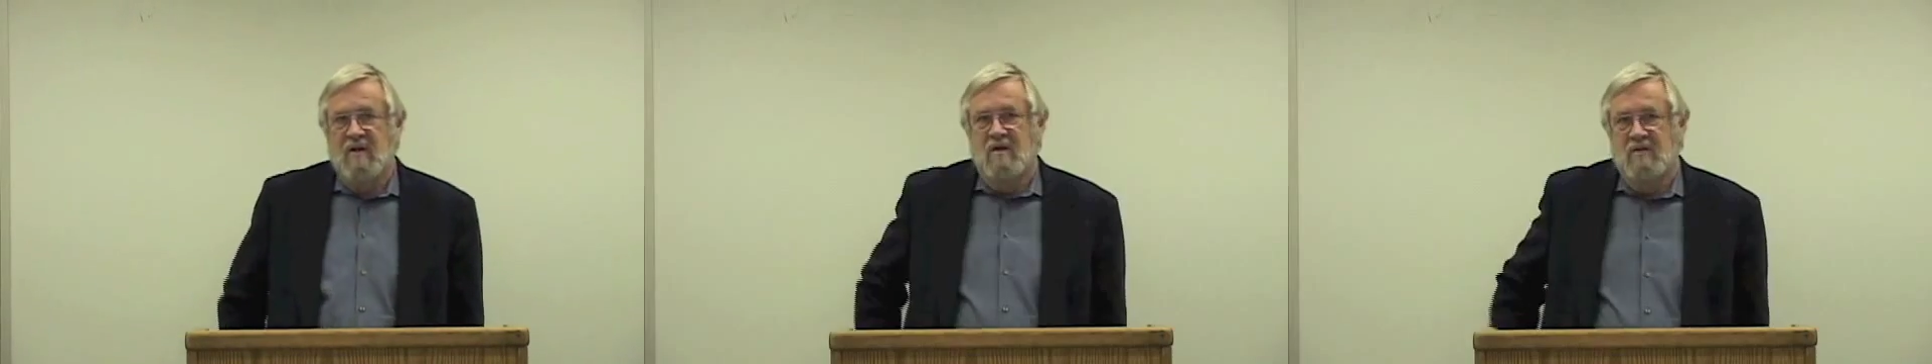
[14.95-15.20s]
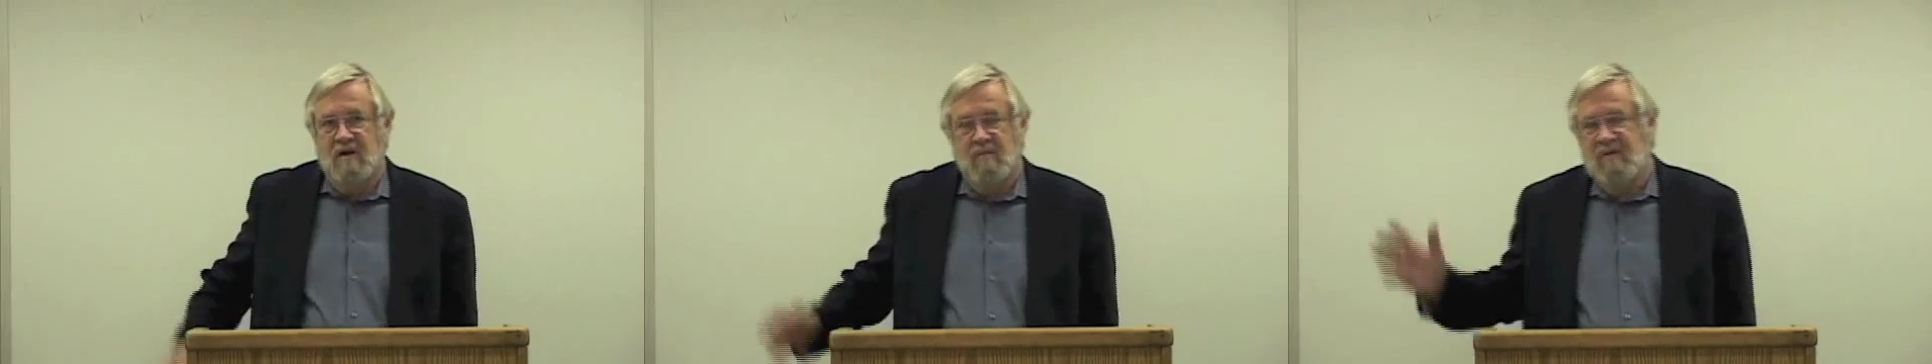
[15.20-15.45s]

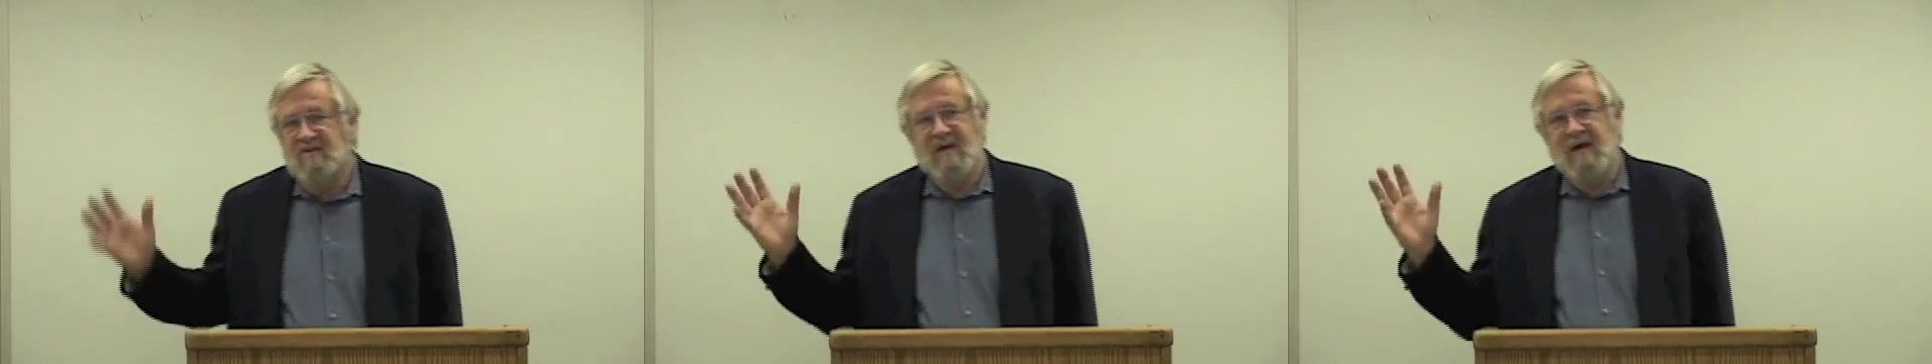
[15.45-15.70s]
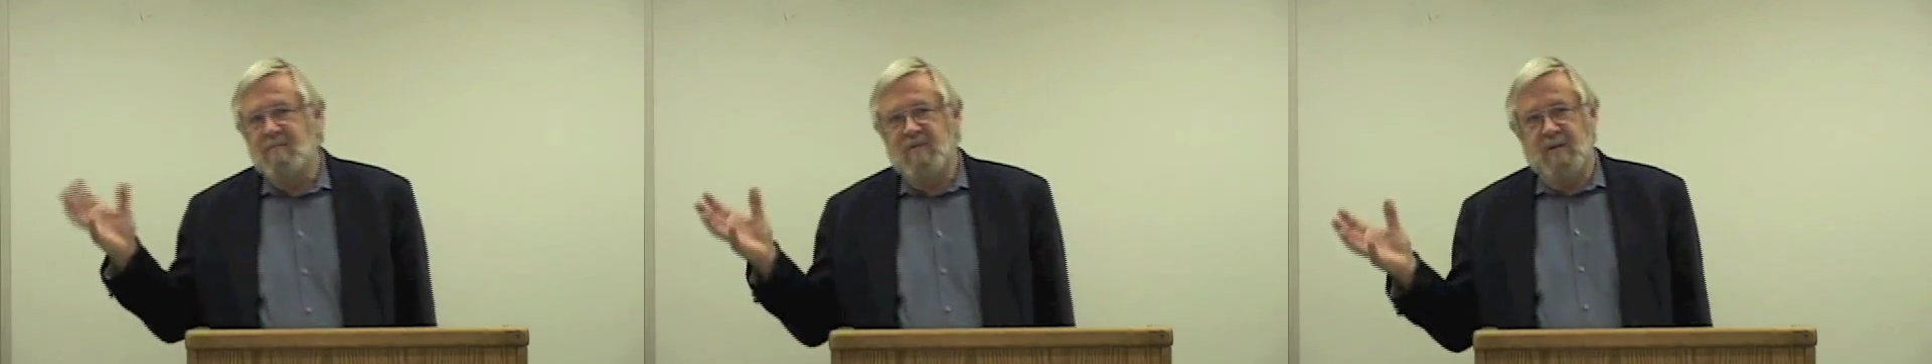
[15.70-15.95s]
There can be
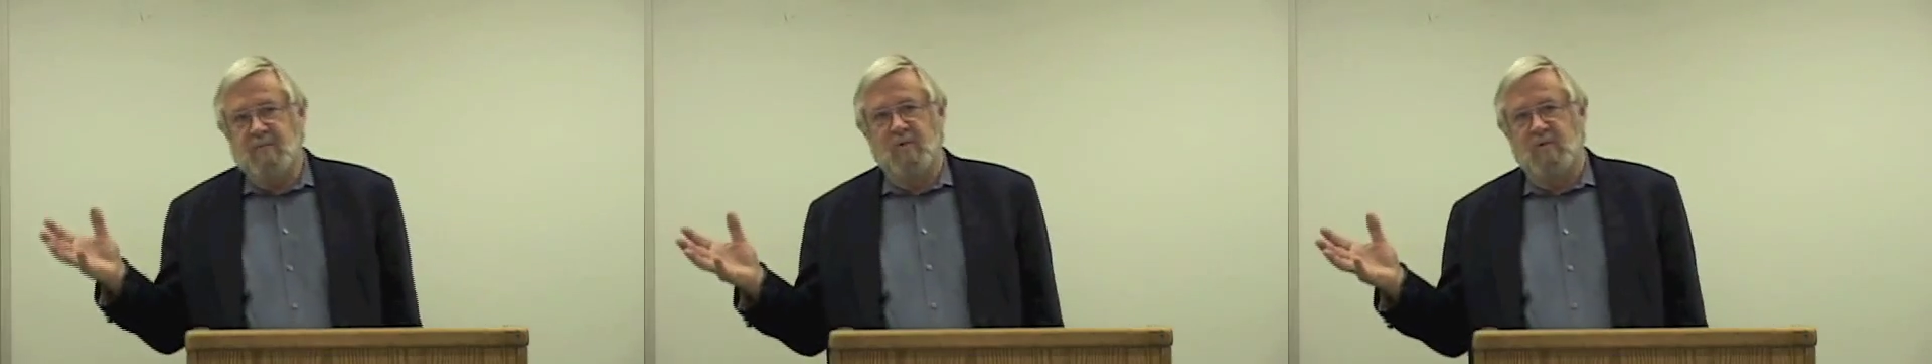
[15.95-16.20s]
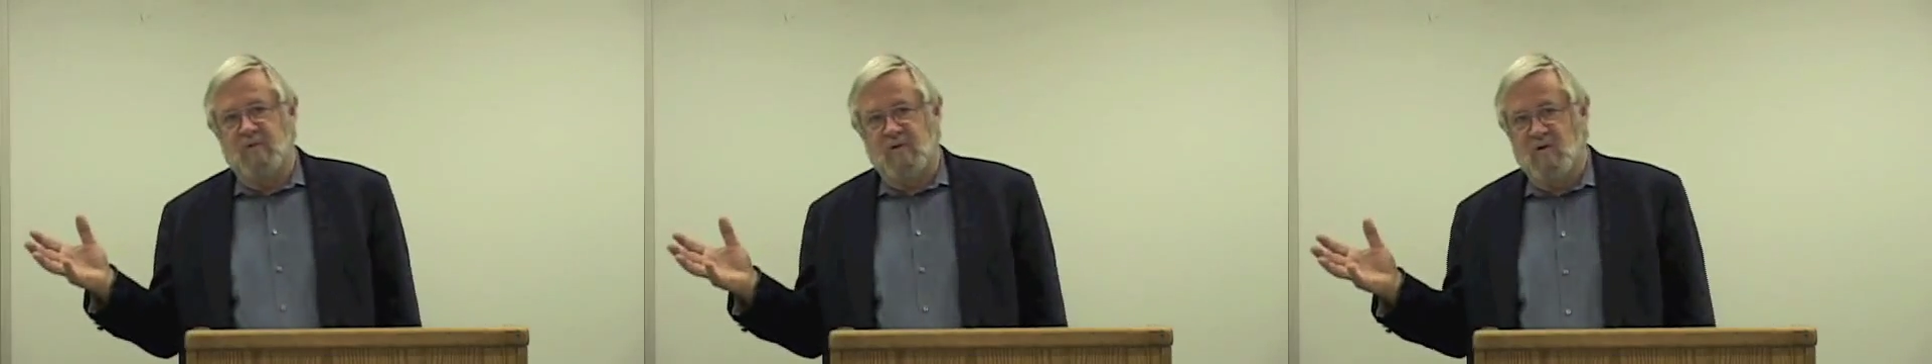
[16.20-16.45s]
10 people
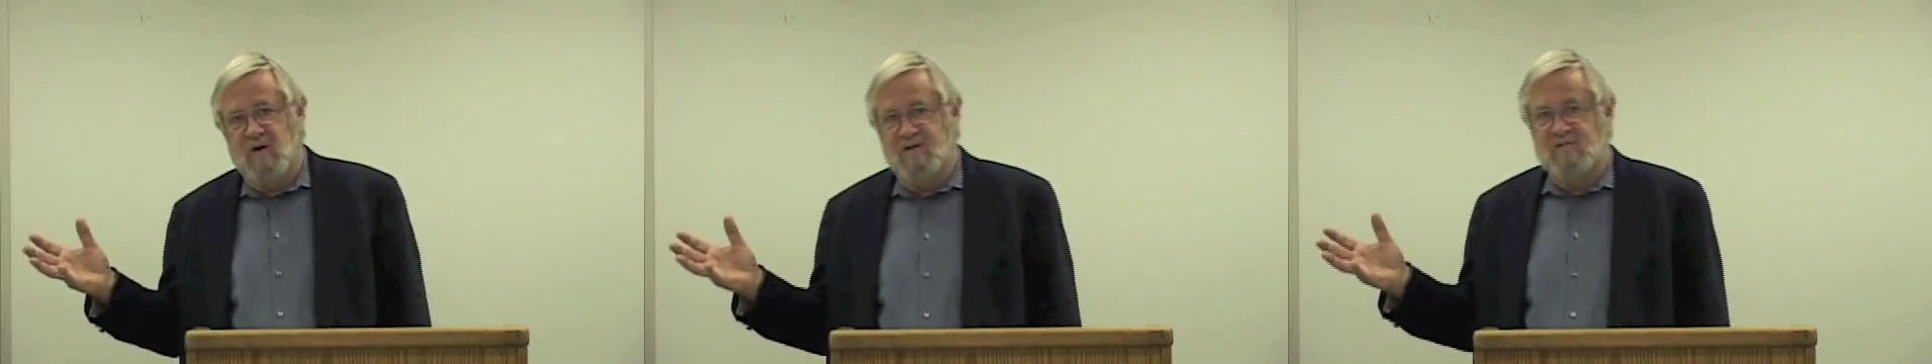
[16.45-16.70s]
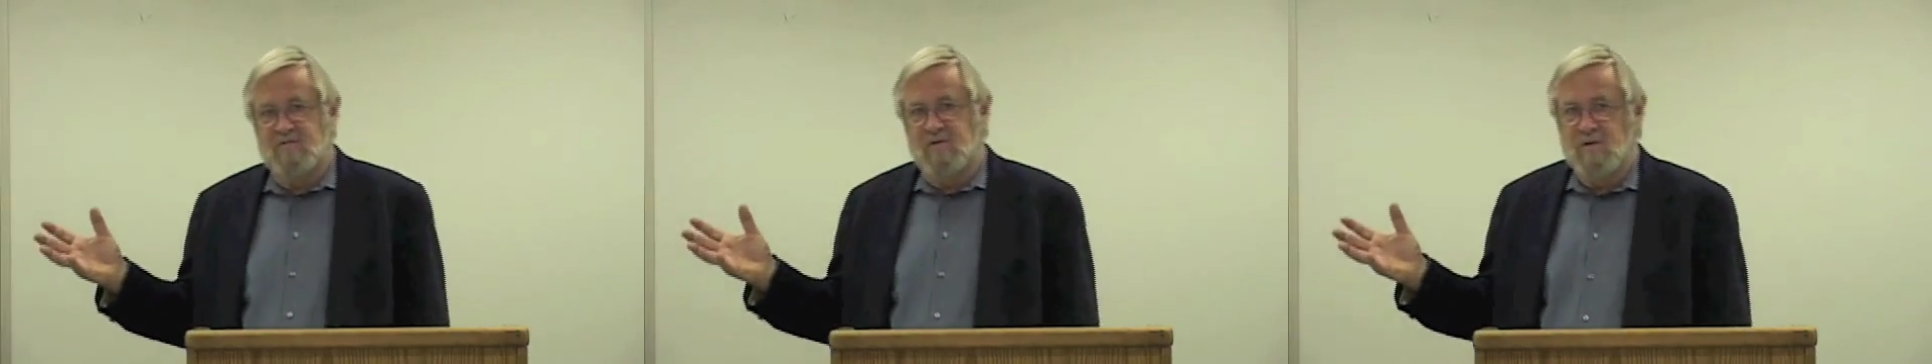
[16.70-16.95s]
who are the
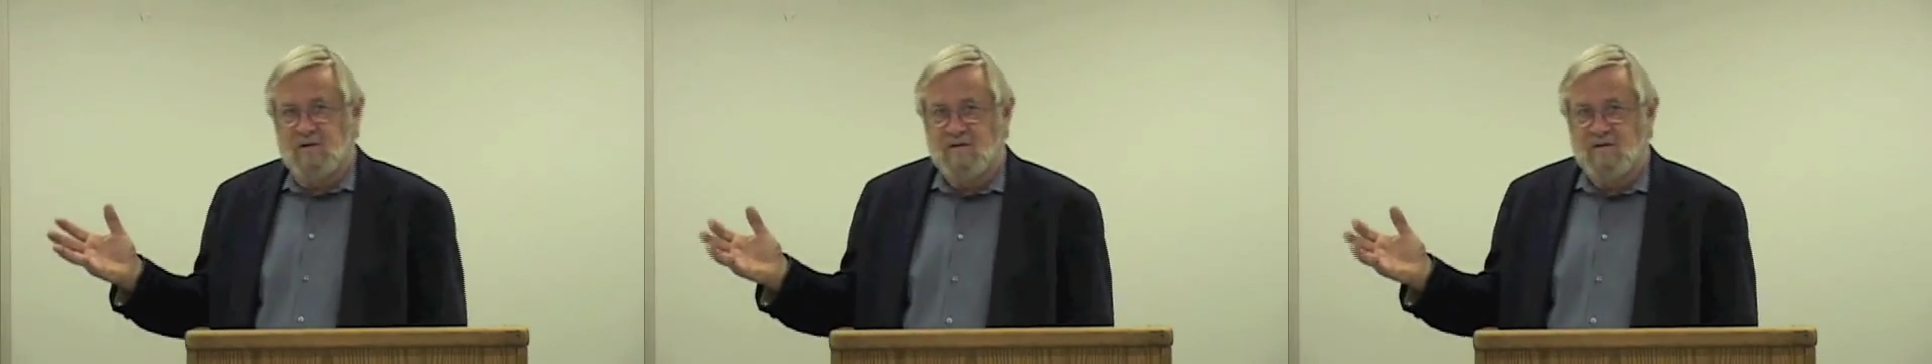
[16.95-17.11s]
cause of it.